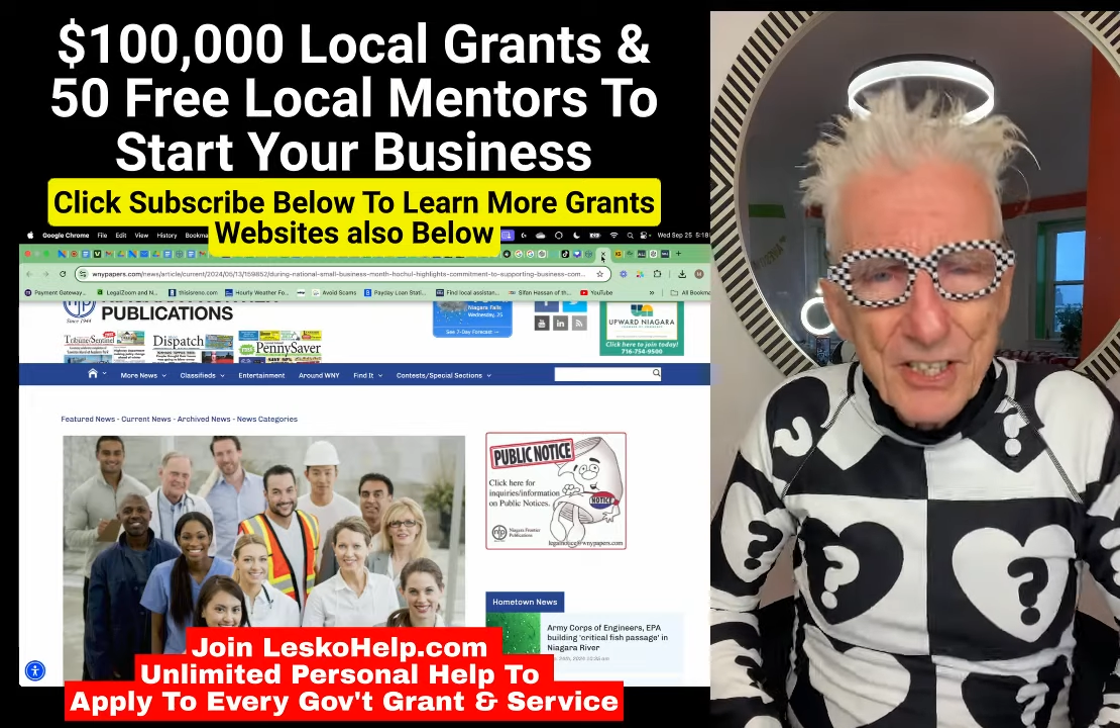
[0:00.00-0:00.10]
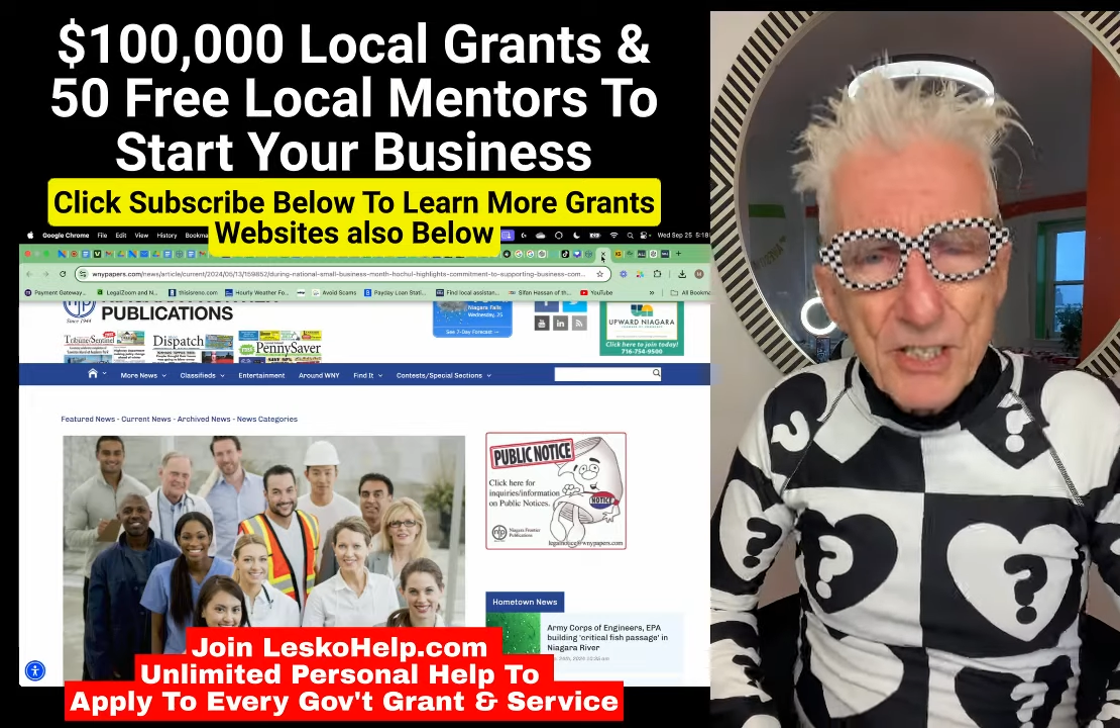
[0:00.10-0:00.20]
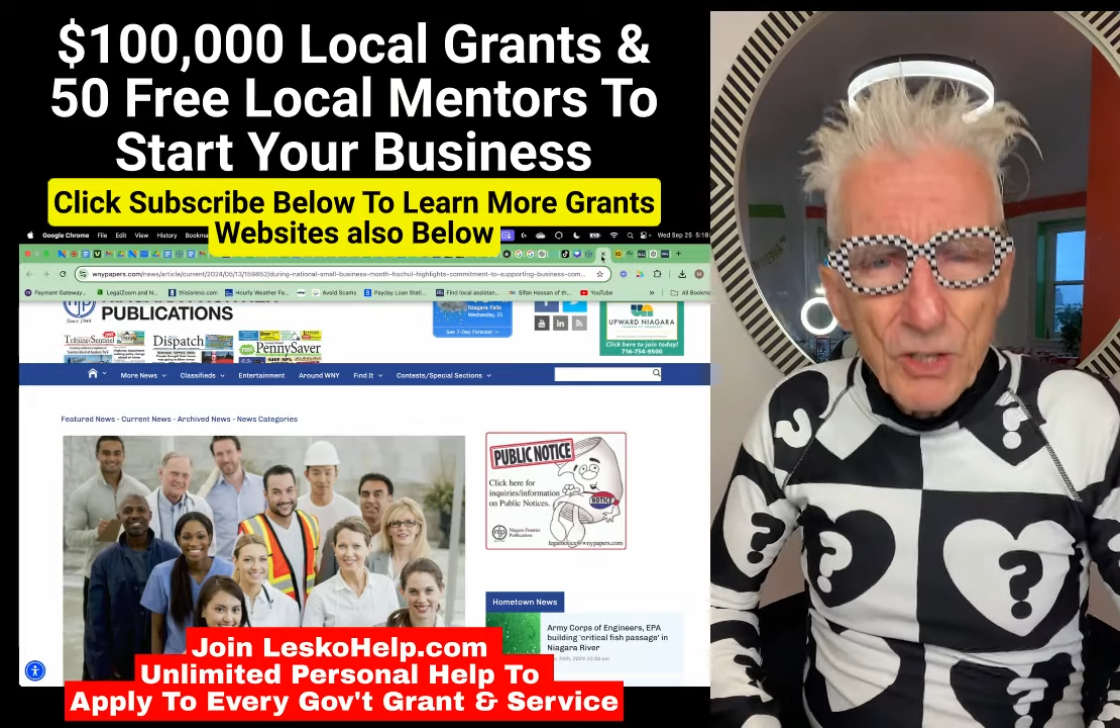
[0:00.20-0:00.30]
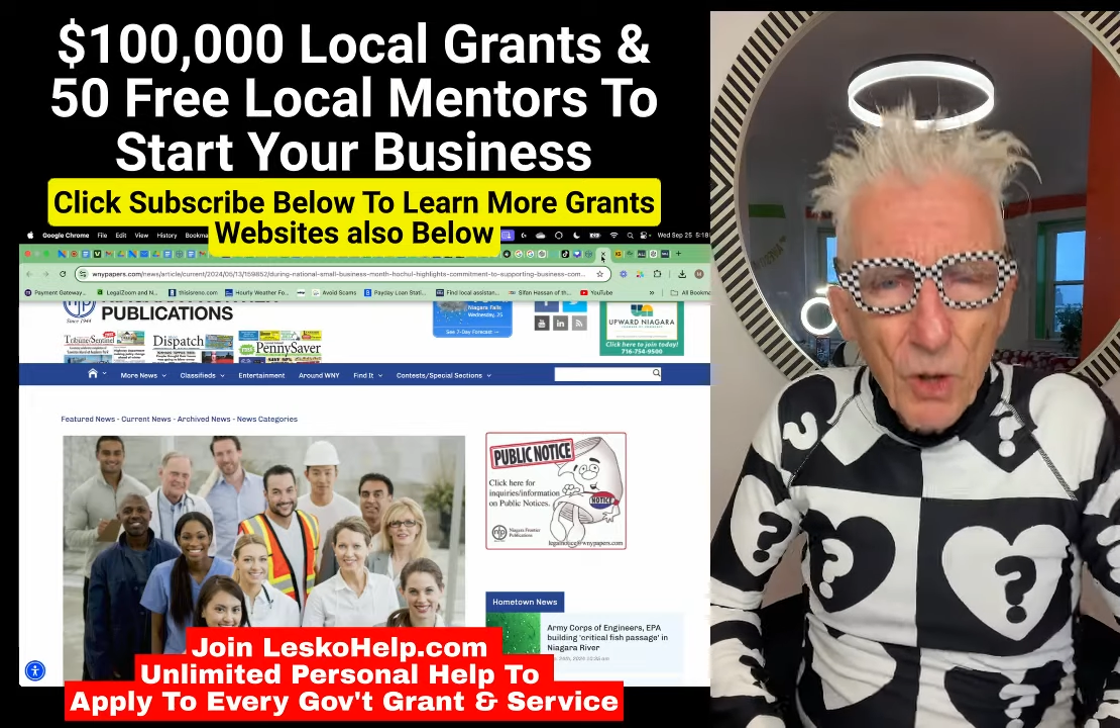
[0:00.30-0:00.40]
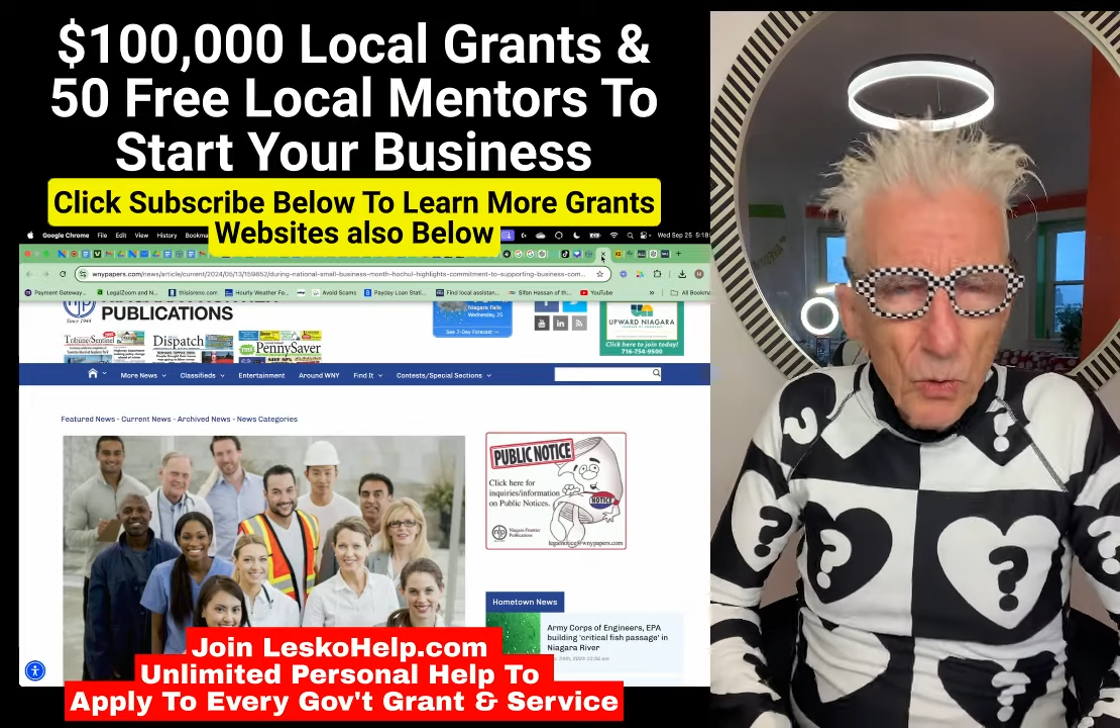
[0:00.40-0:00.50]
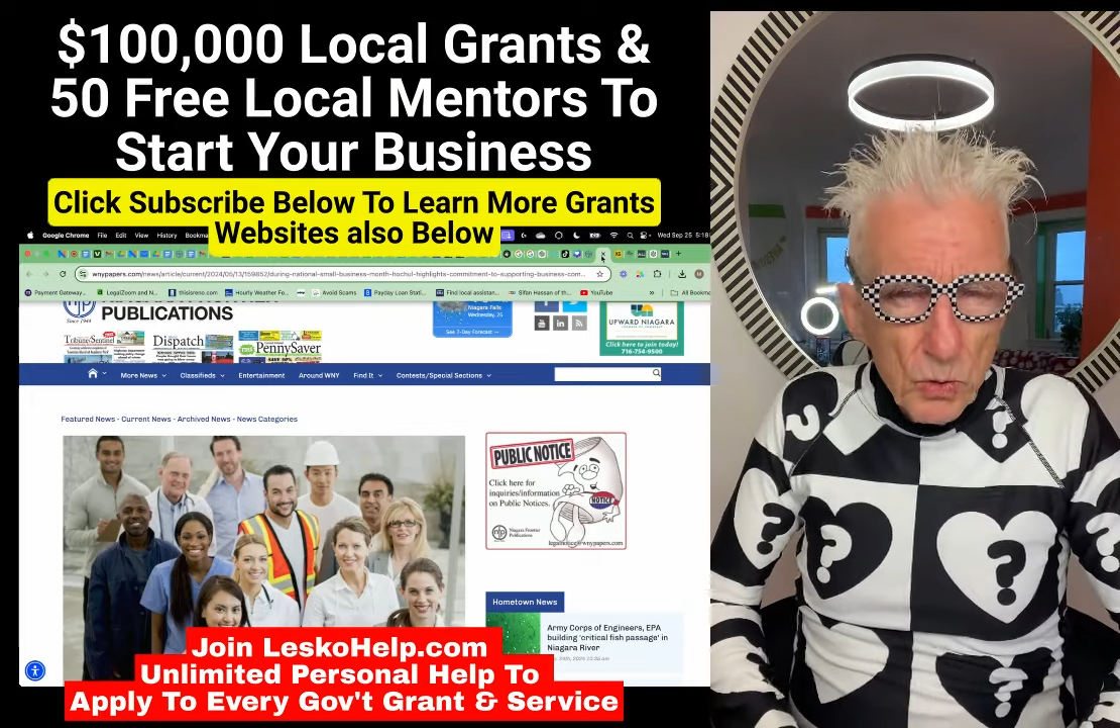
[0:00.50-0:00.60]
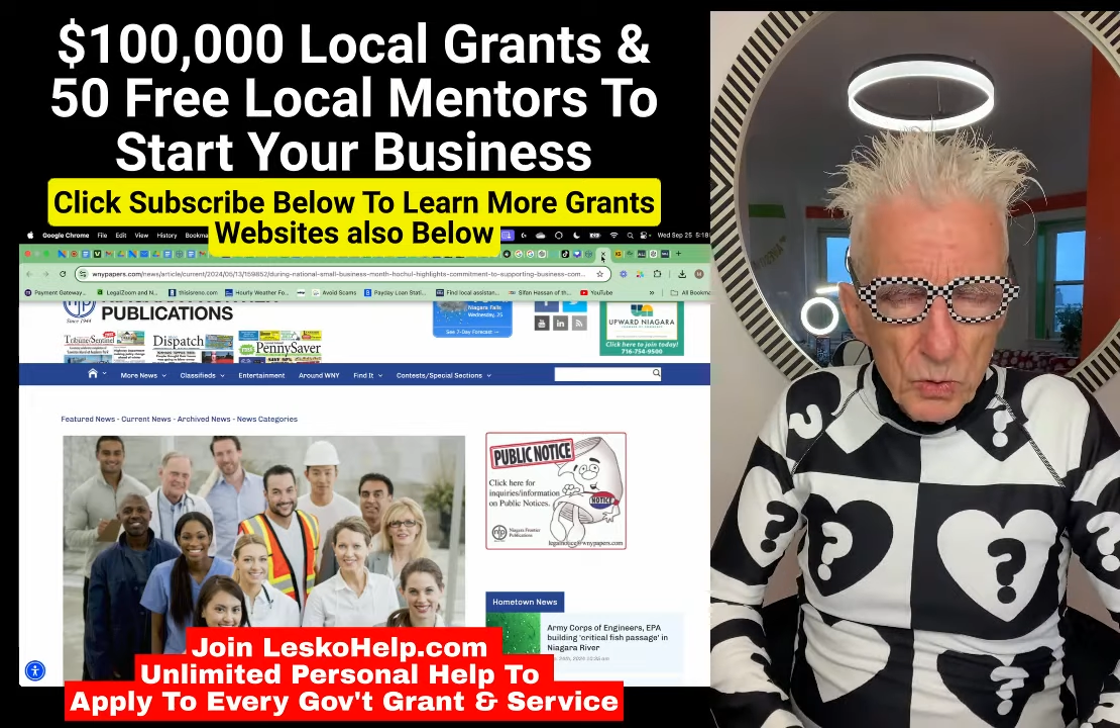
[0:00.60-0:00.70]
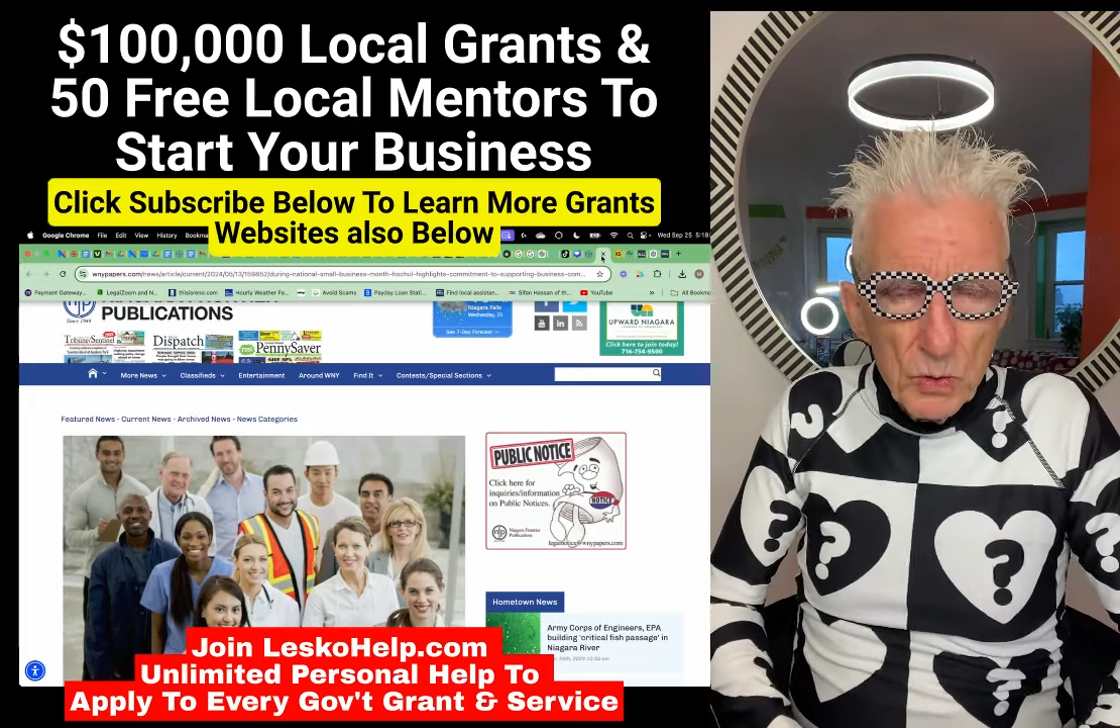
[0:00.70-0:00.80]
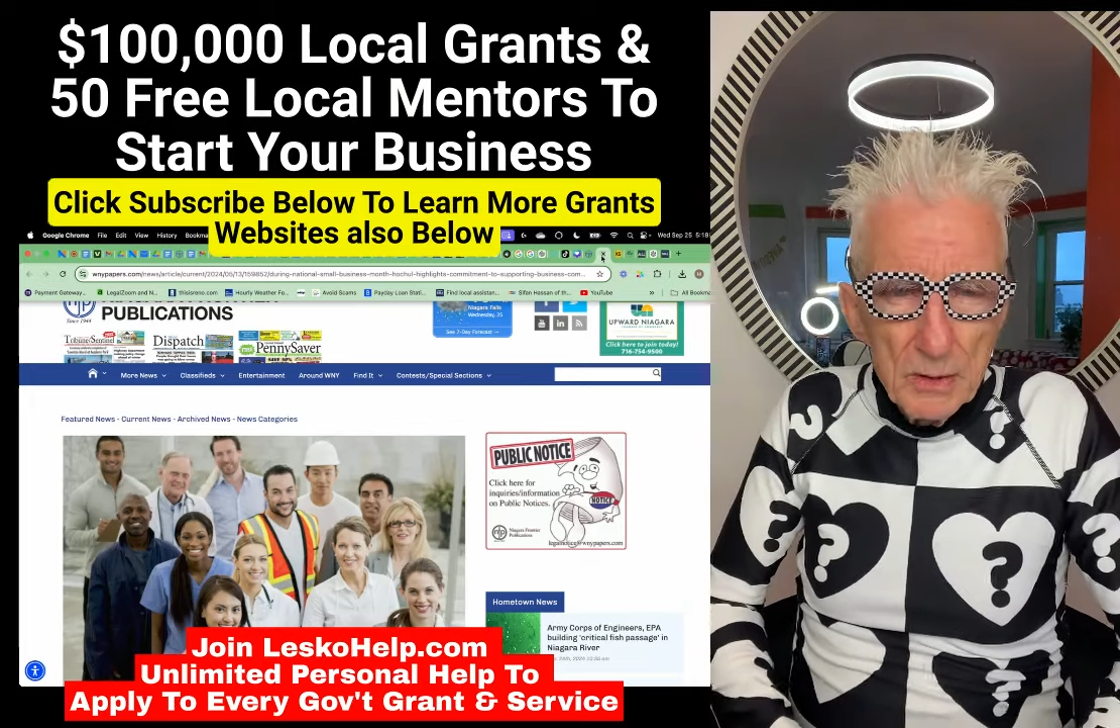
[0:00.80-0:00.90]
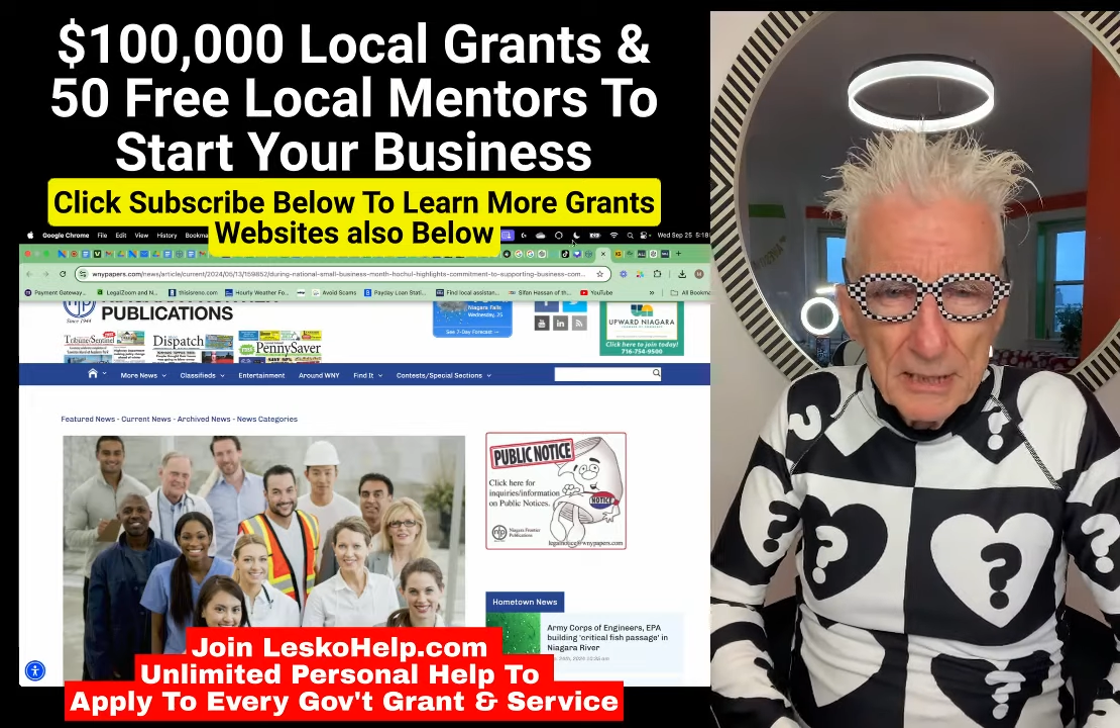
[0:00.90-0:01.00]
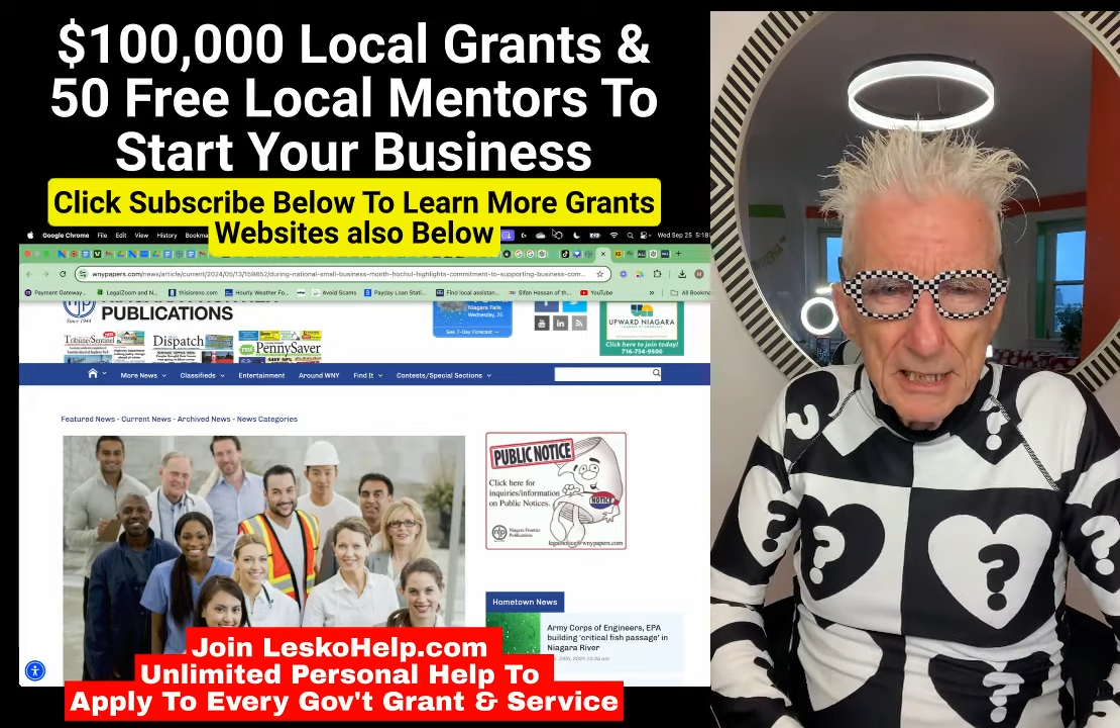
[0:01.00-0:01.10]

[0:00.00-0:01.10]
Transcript: is local.